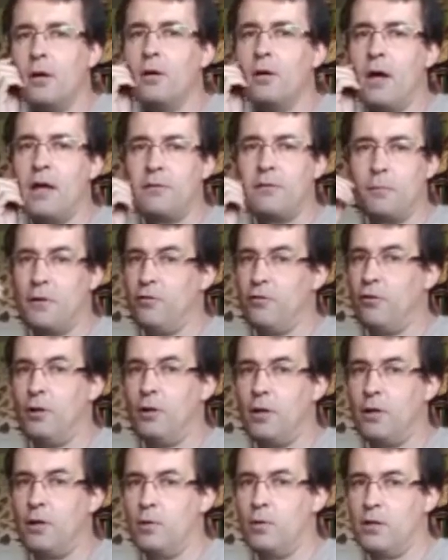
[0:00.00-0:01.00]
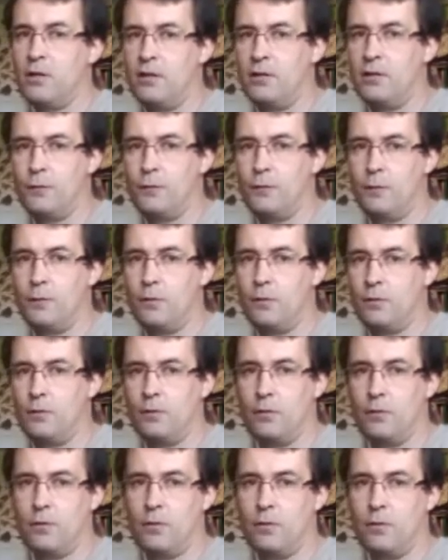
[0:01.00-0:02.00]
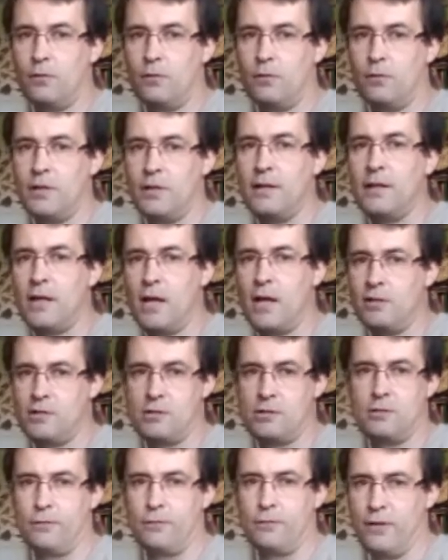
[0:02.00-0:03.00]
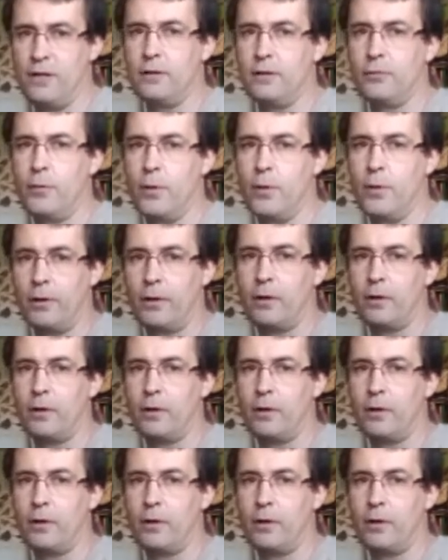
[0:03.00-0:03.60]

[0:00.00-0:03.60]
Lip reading: especially with his dedication to fieldwork.